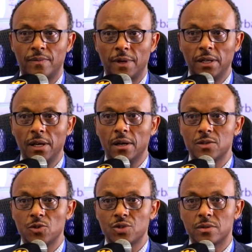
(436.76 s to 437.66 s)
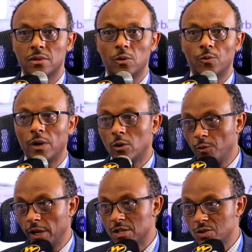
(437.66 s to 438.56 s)
I think those of our
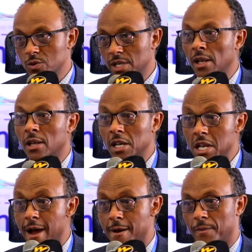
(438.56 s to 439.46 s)
friends who stay in India,